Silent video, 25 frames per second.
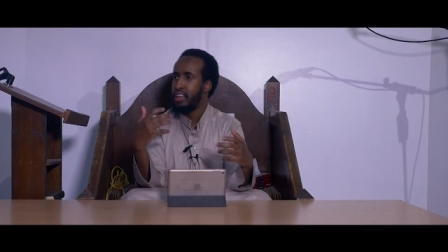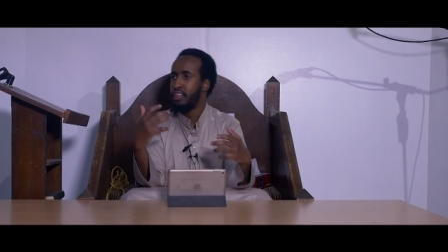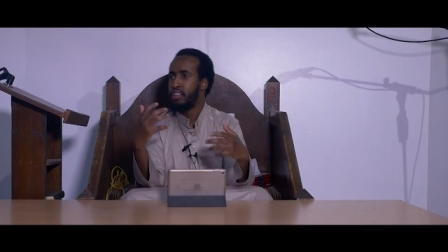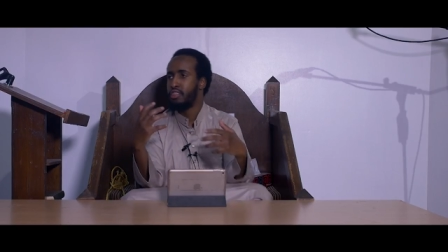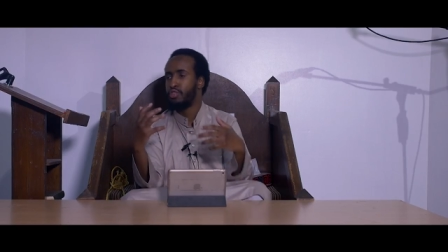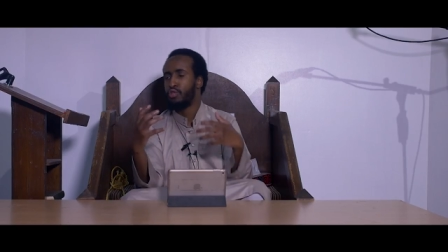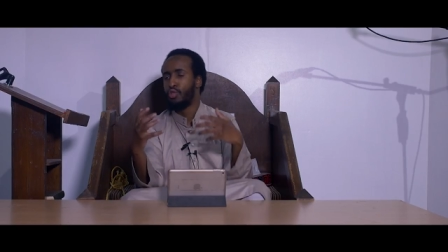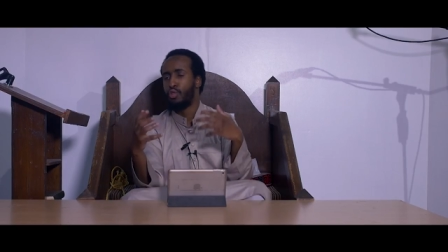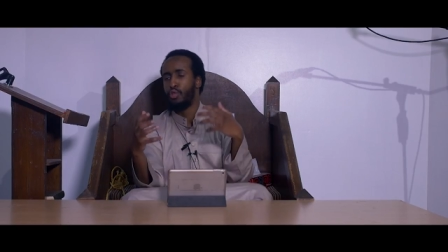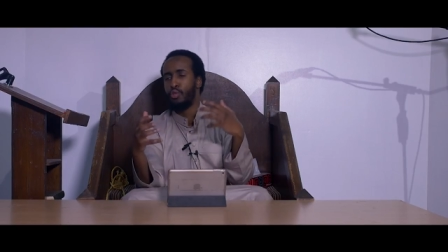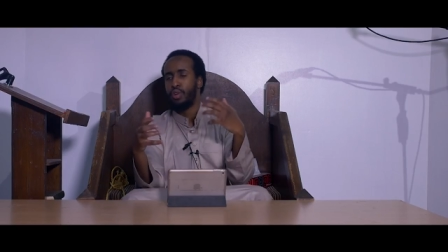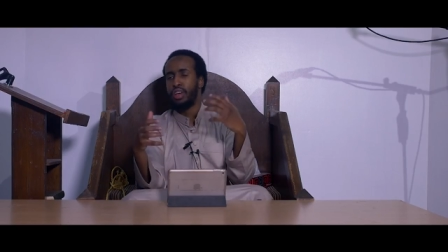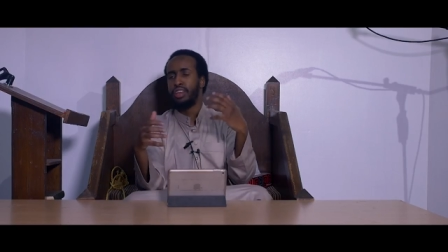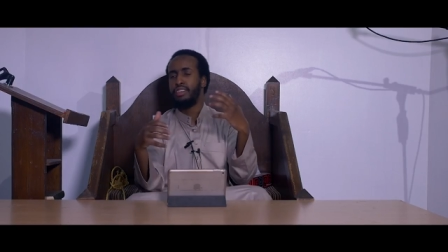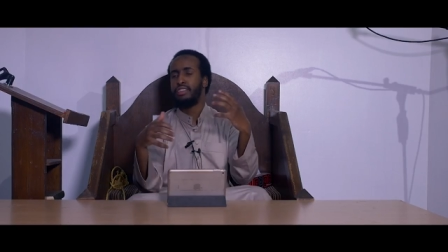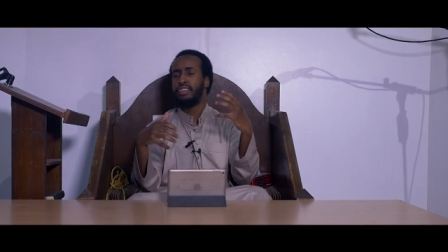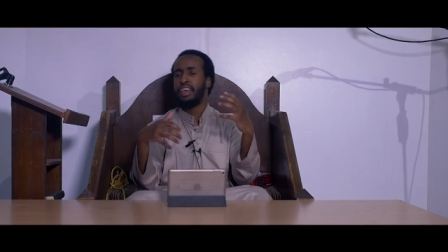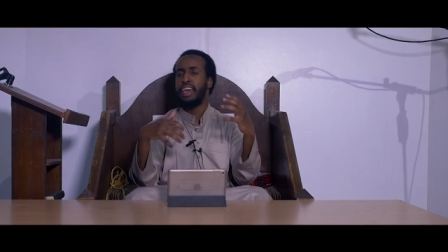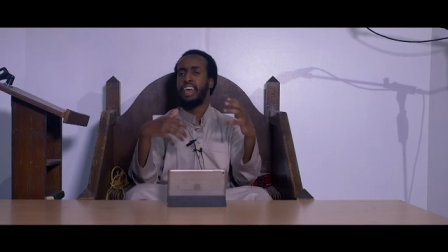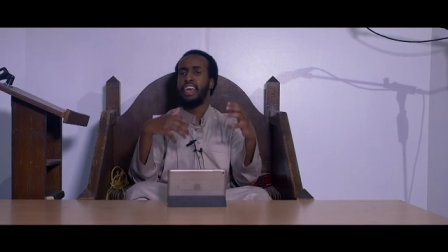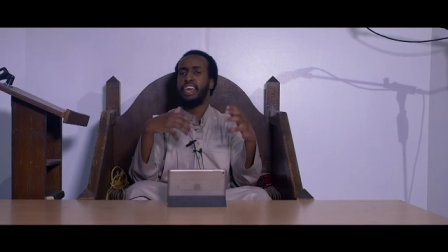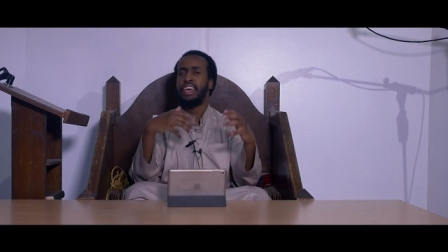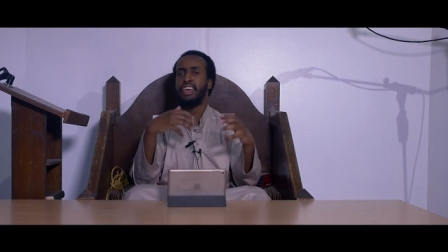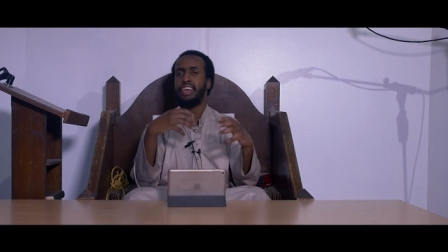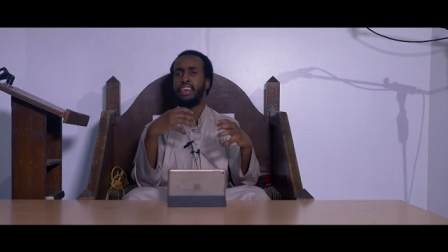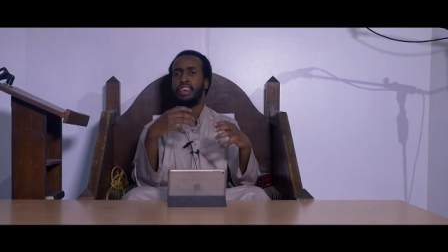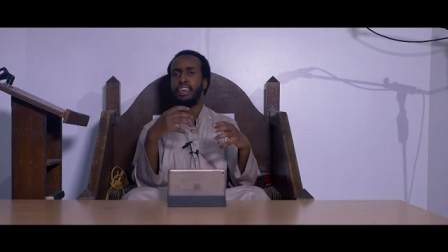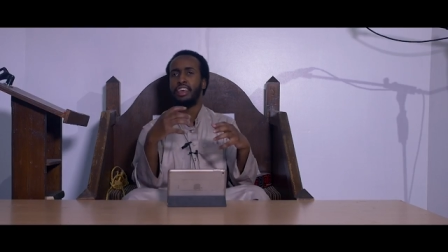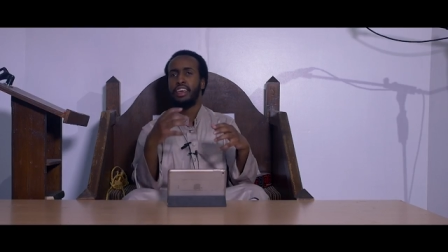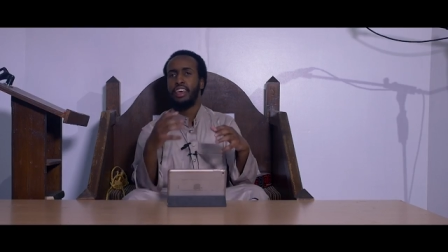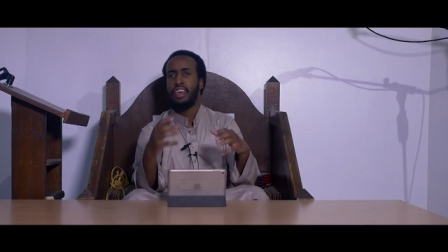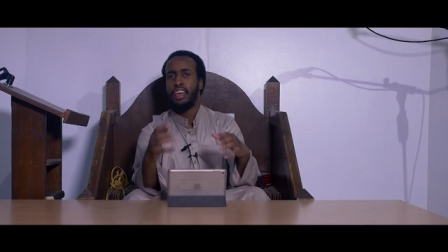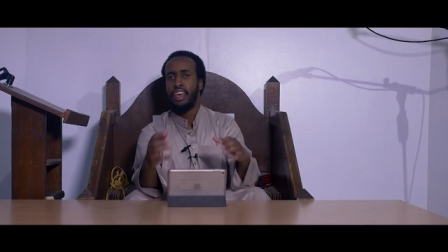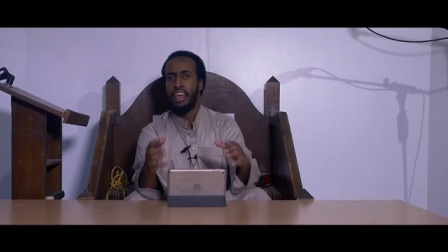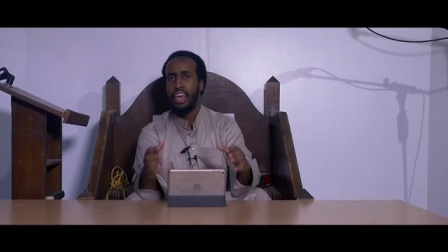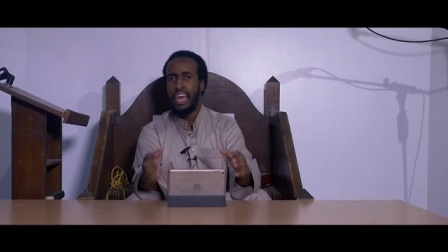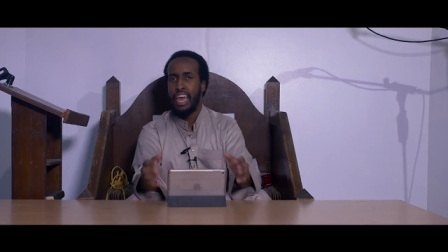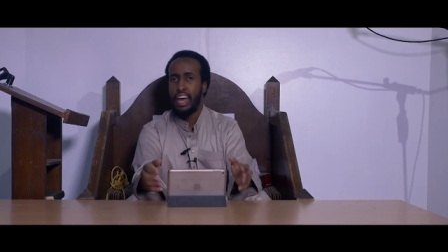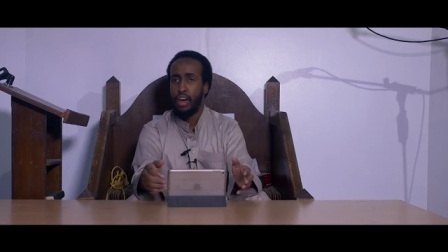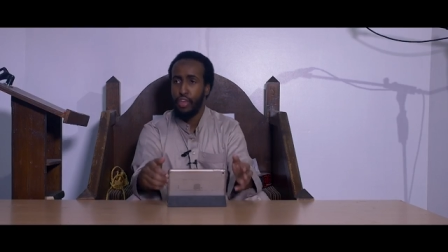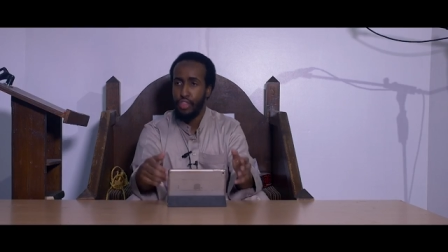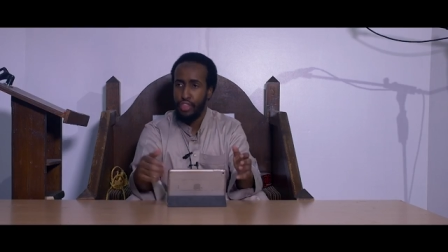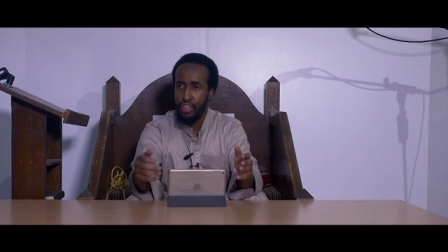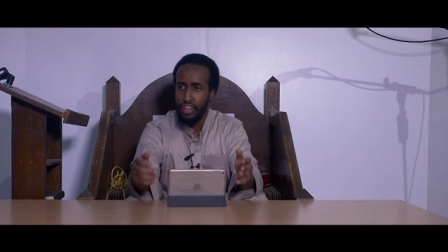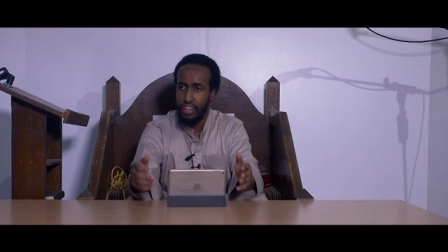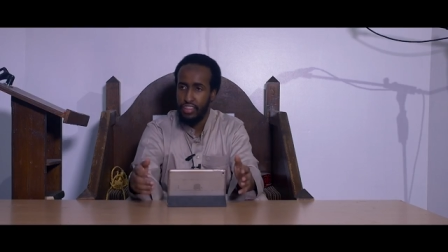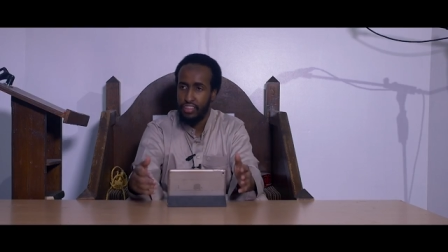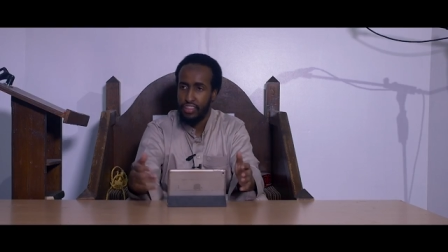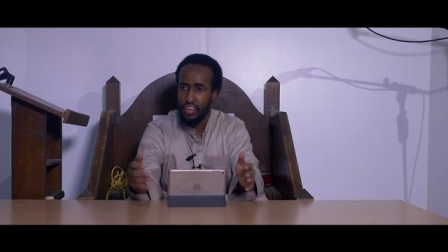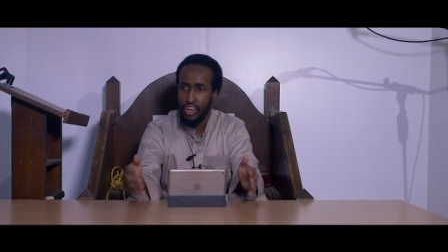there's always a
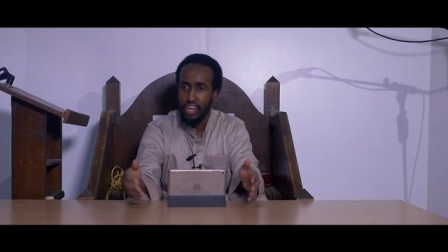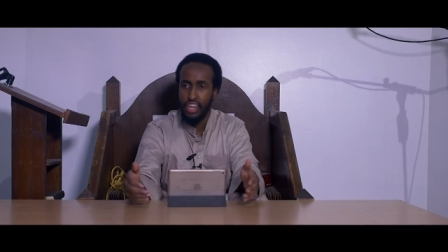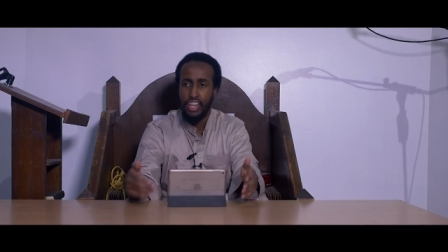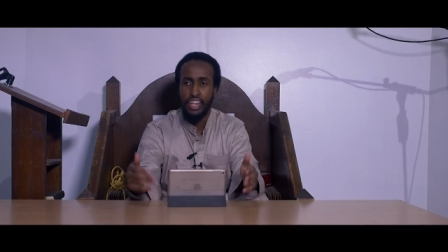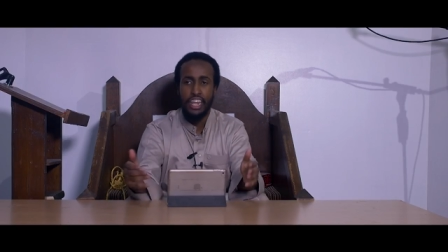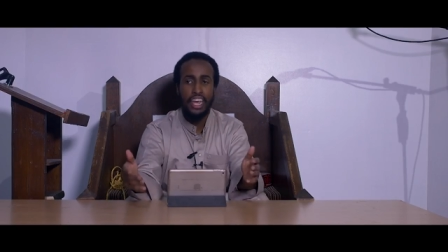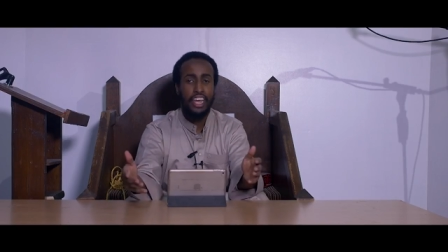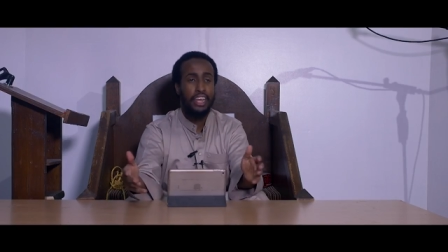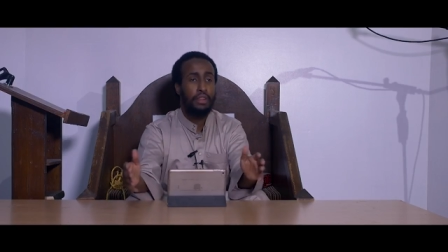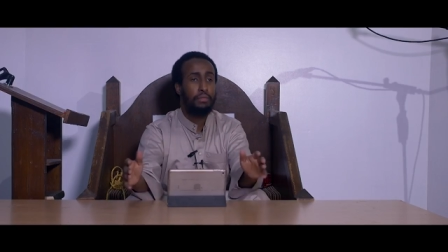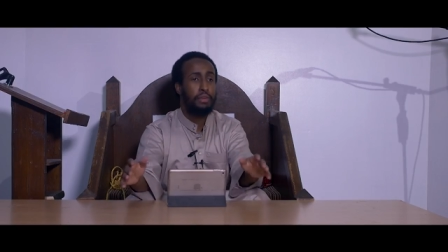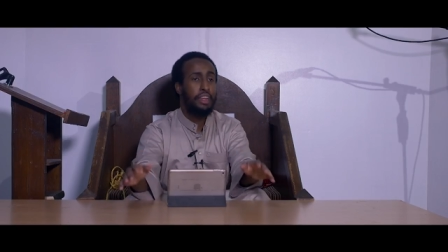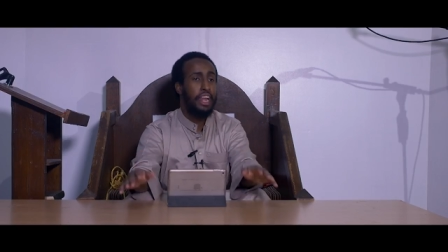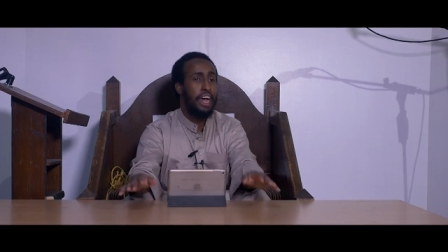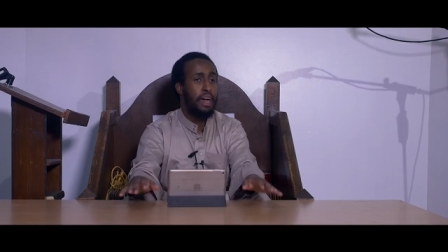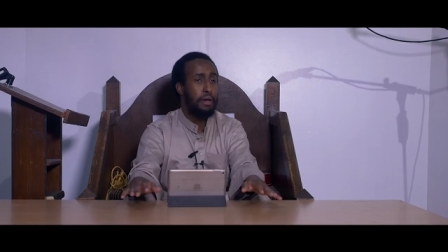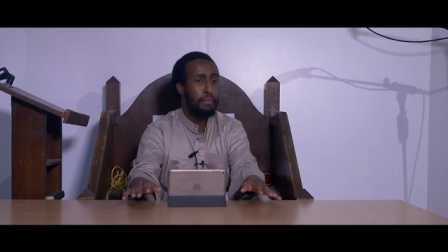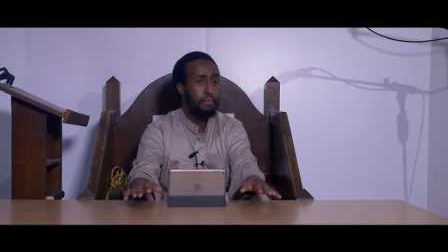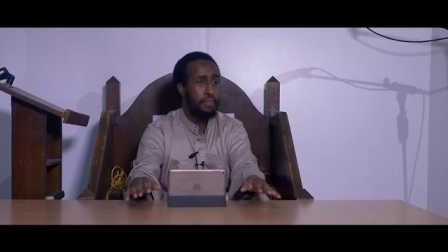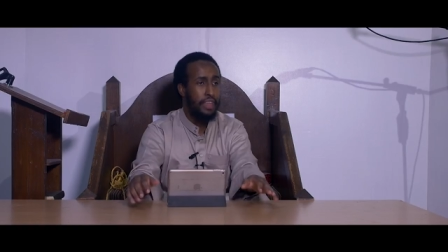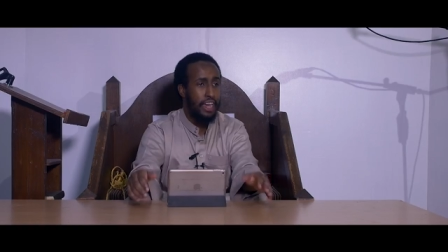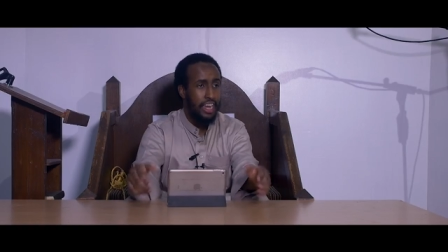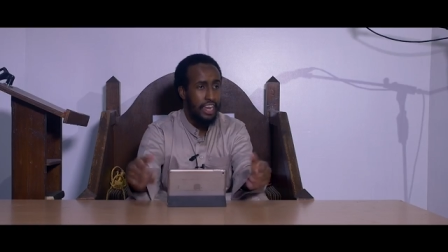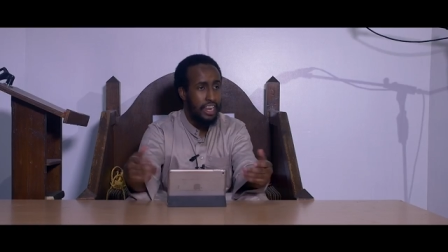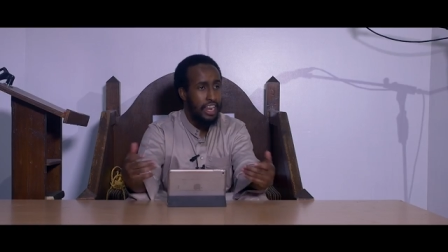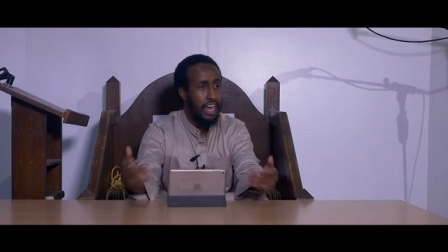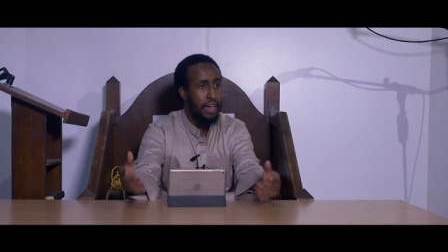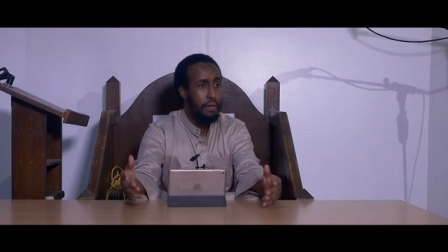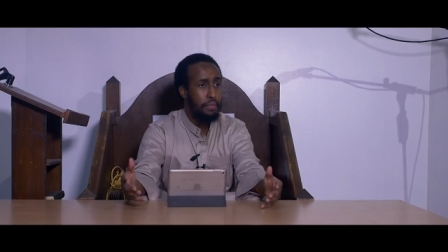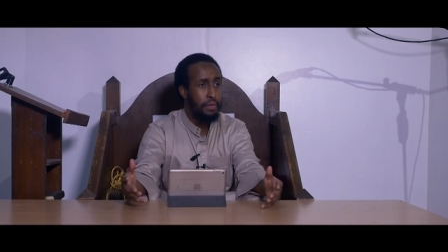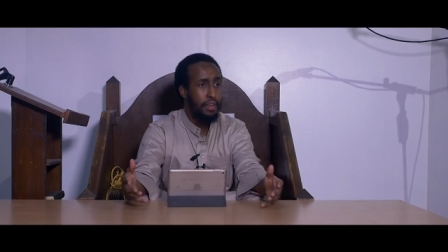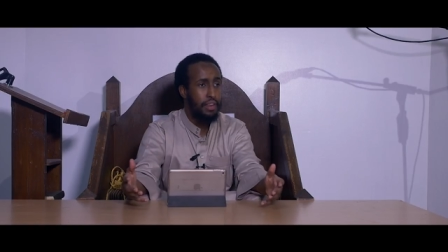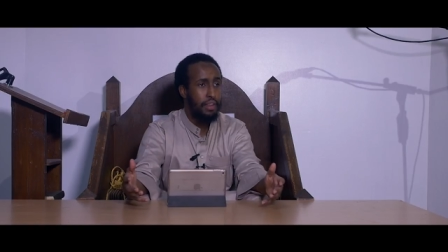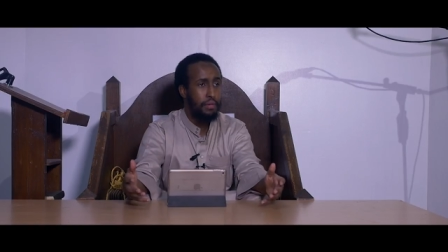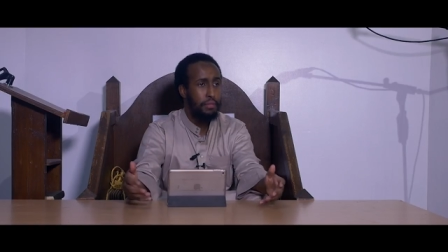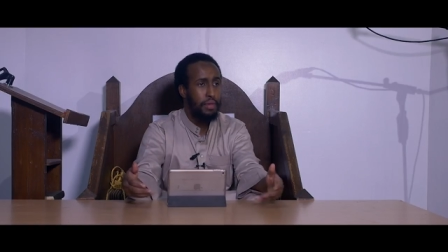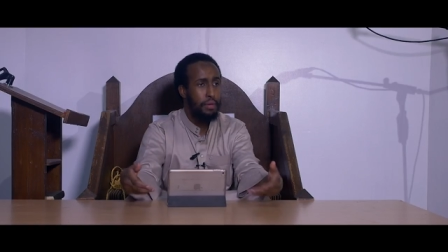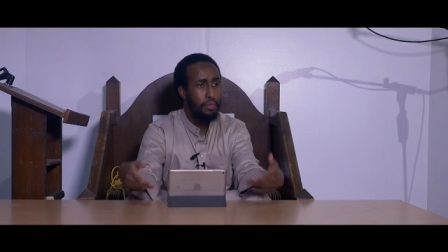healthy discussion that could be that could happen.